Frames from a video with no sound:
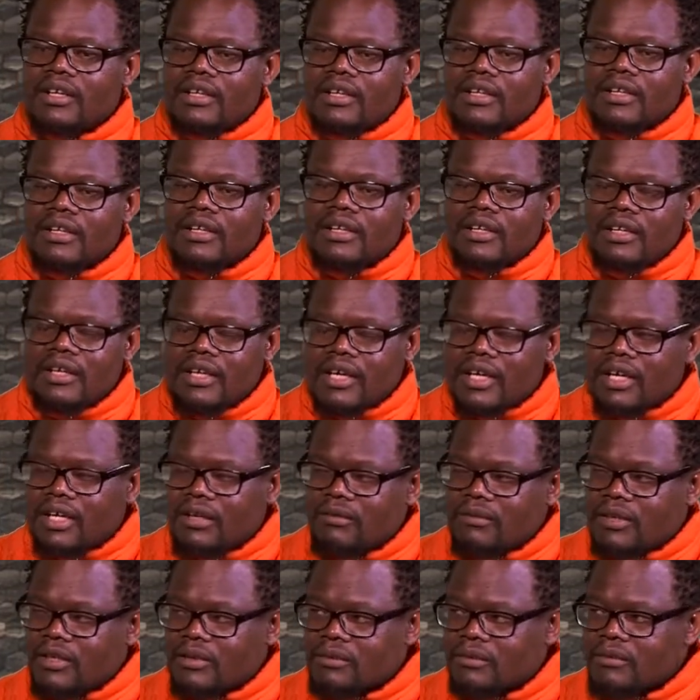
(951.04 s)
the younger one
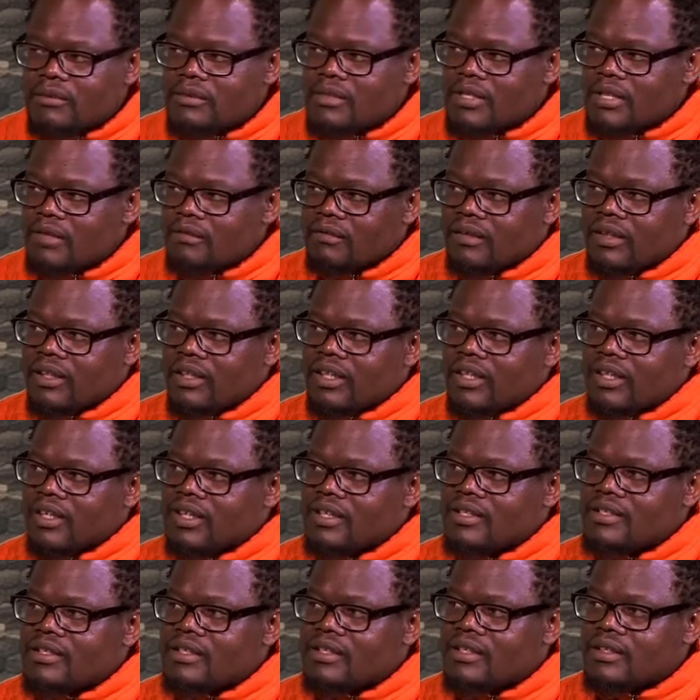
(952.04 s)
who's having like a
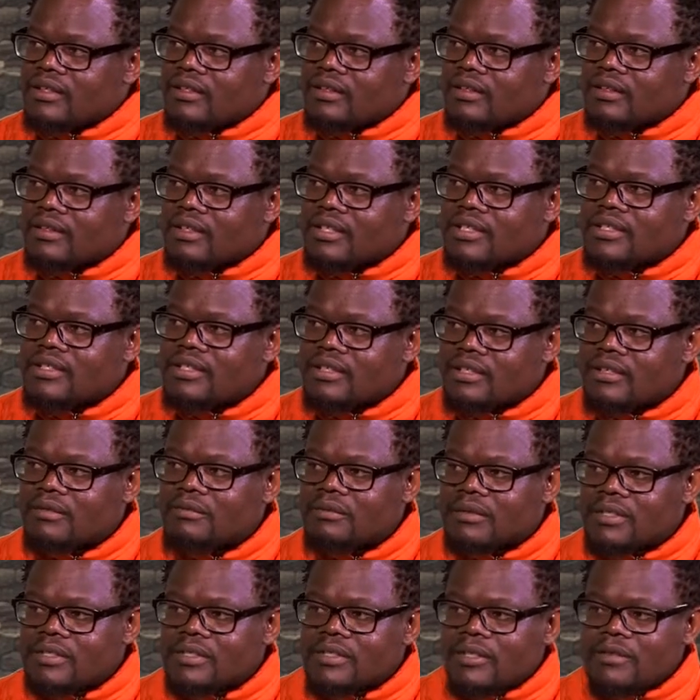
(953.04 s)
skin
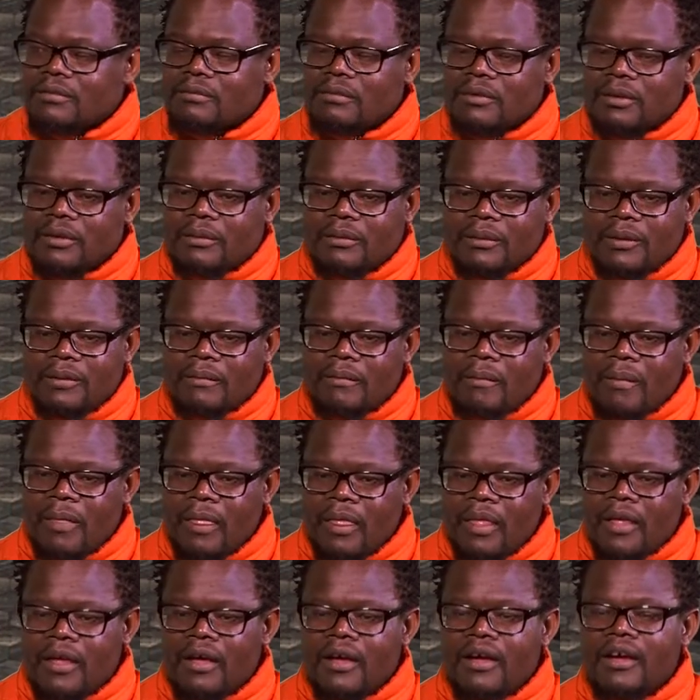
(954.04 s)
problem,
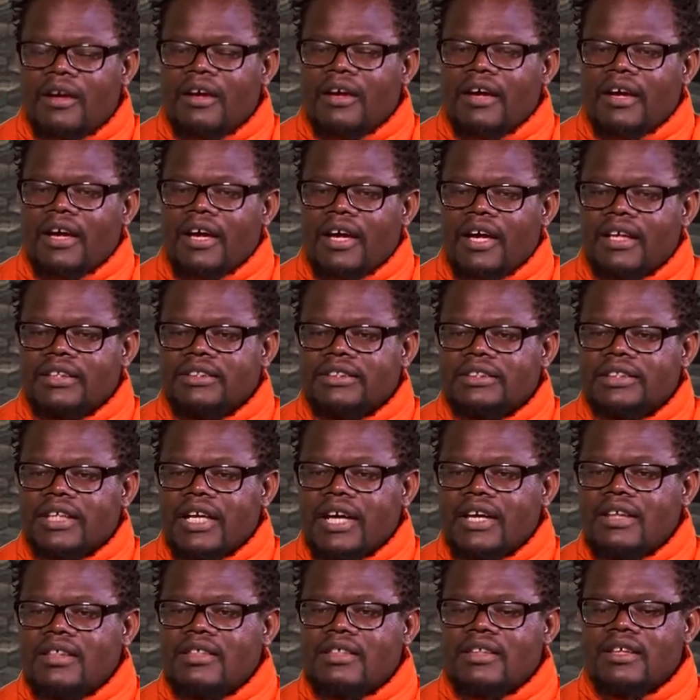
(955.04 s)
and I
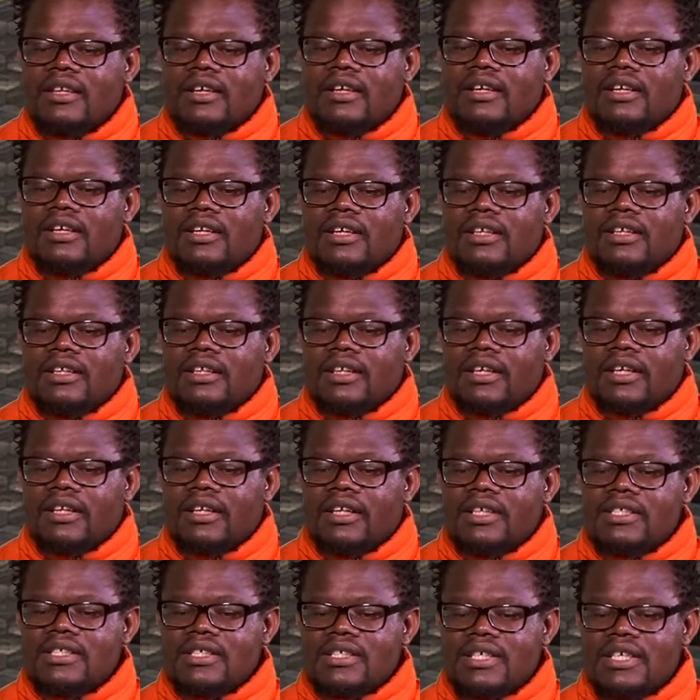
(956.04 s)
think
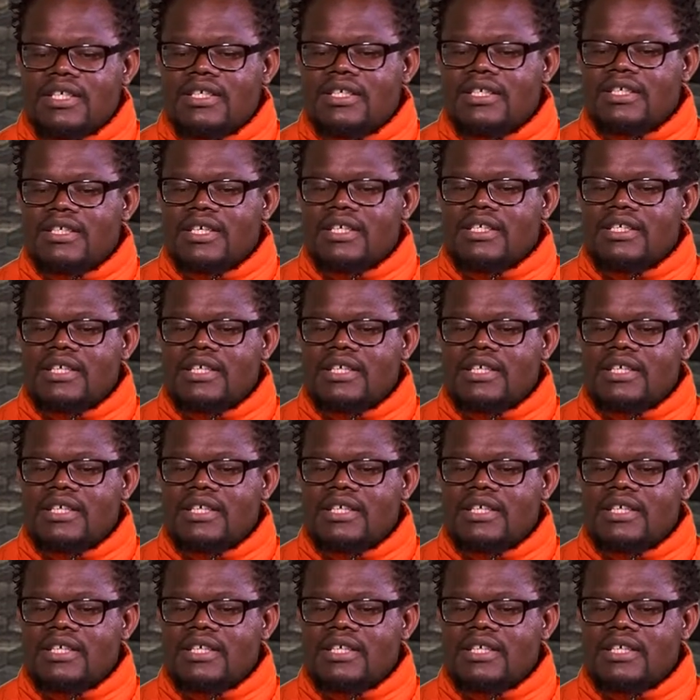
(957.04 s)
that's